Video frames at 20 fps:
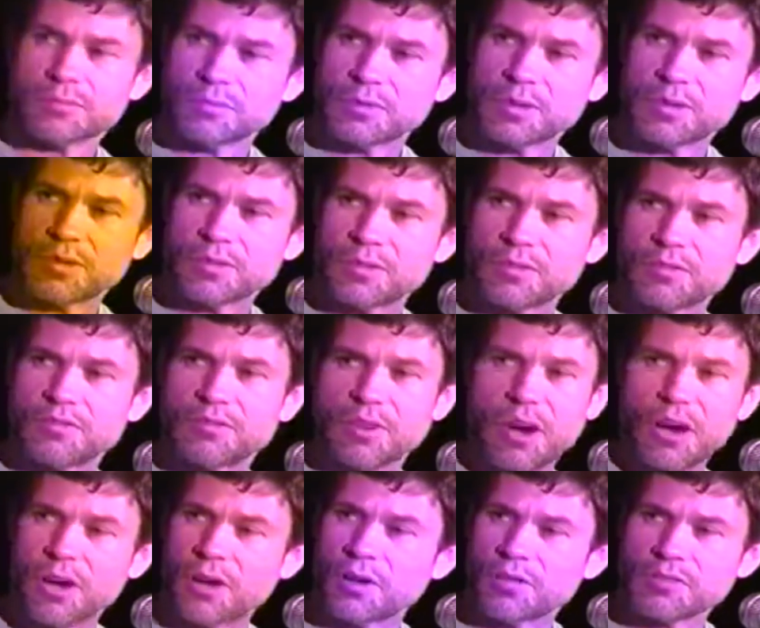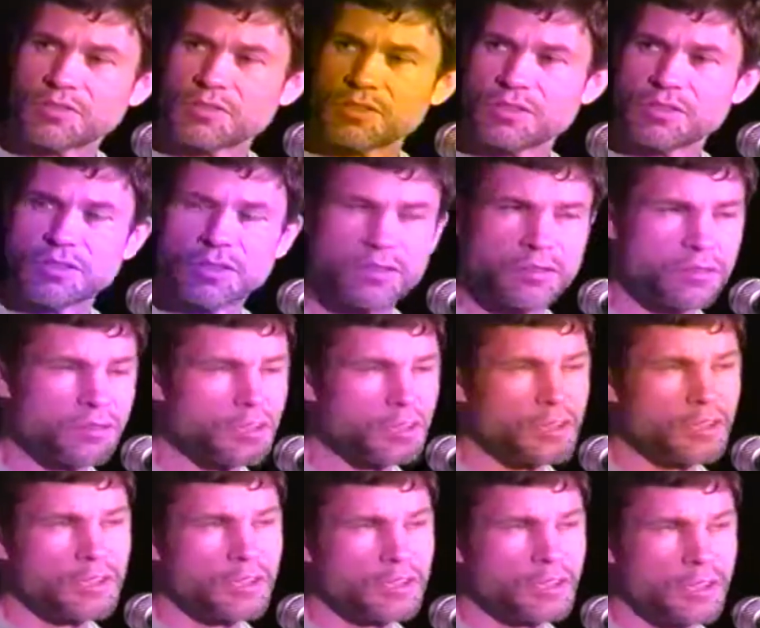and it evolves, and then
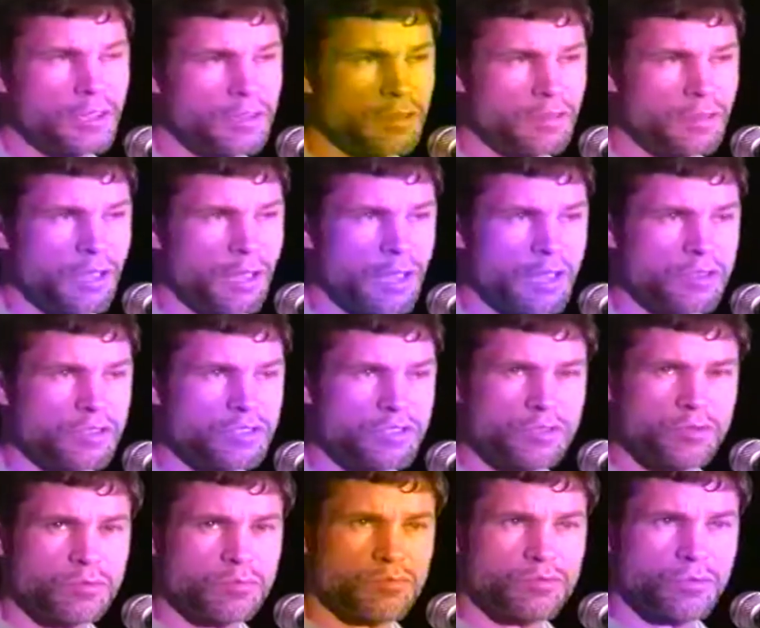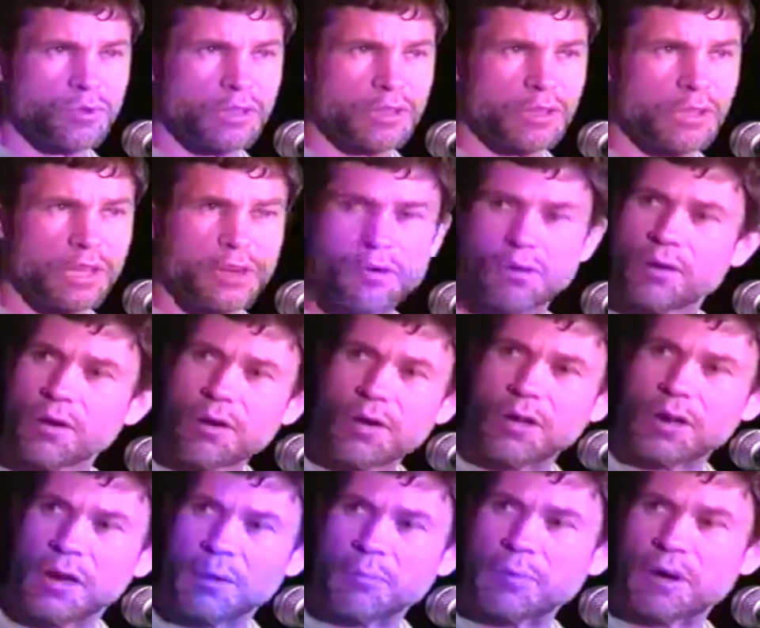at a certain point later
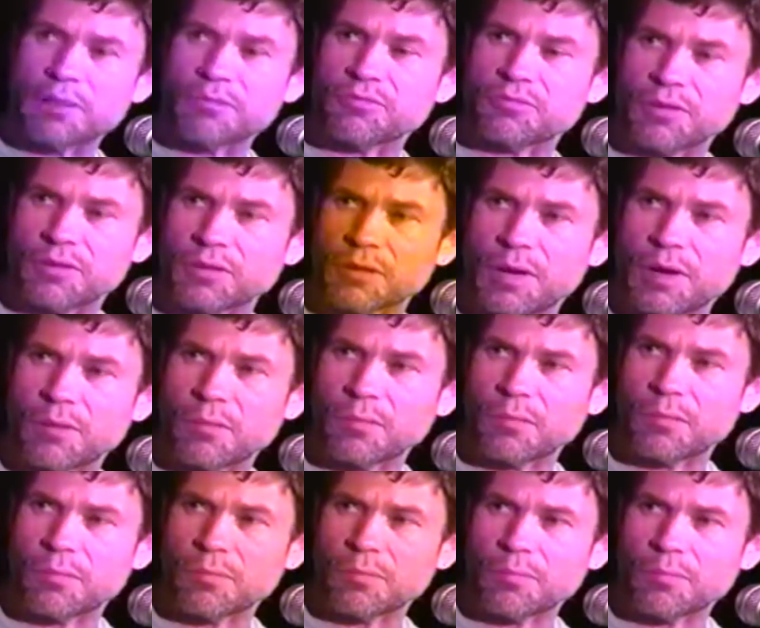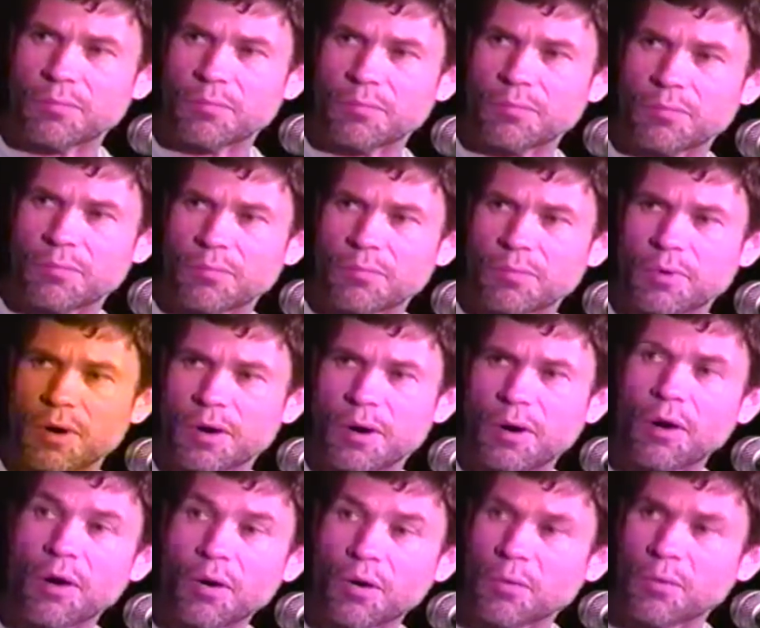on, I might figure out,
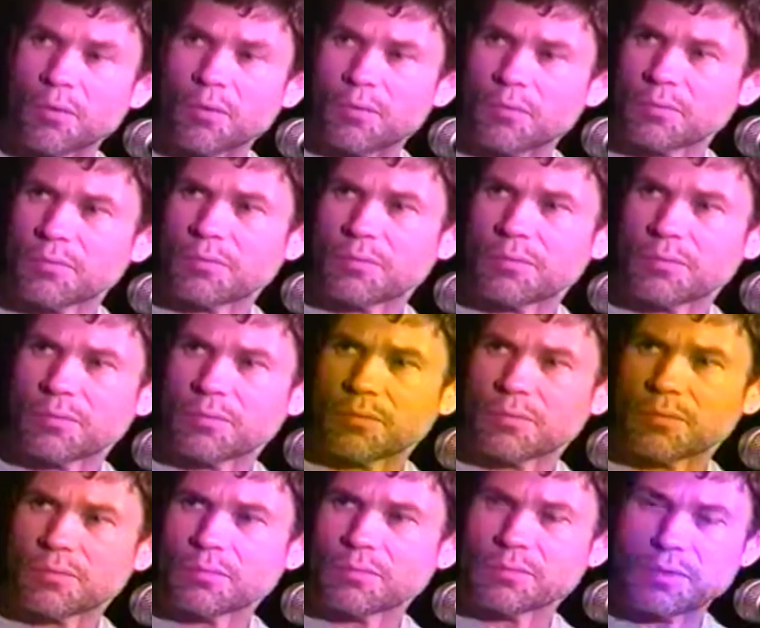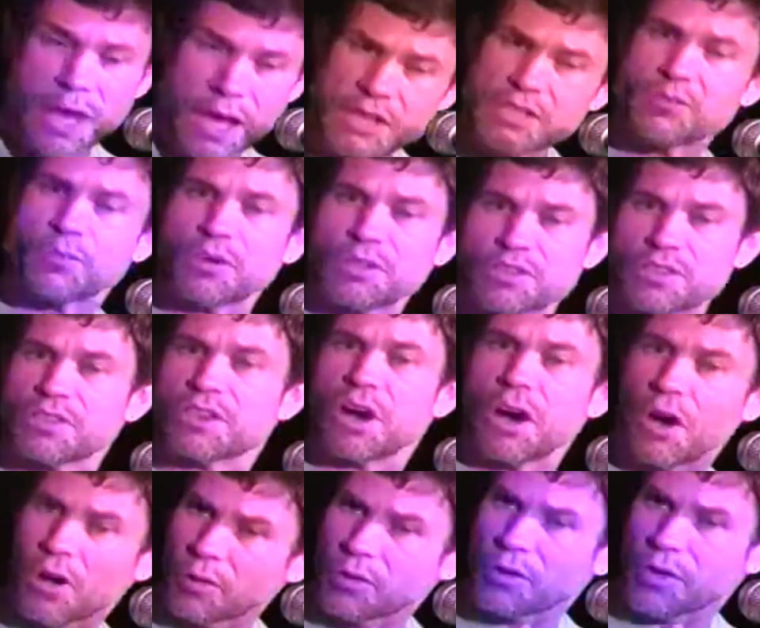oh, that's what to
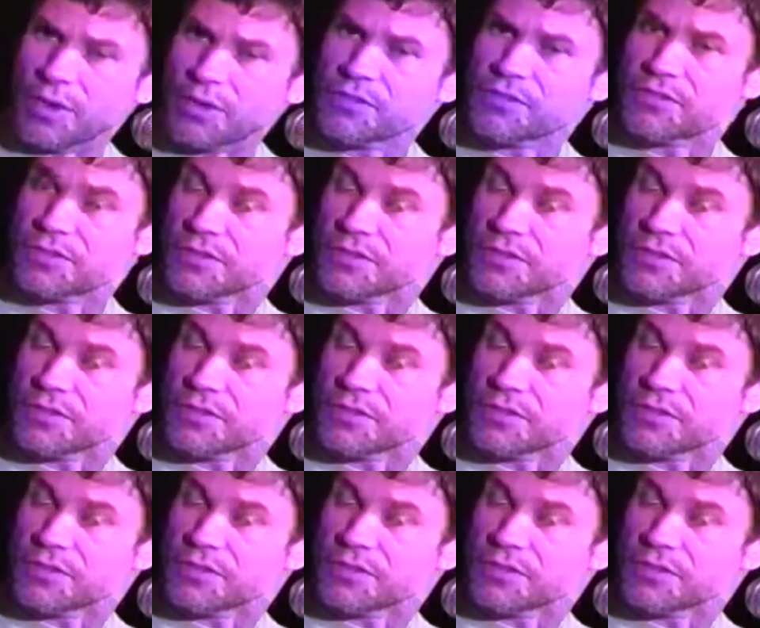call this.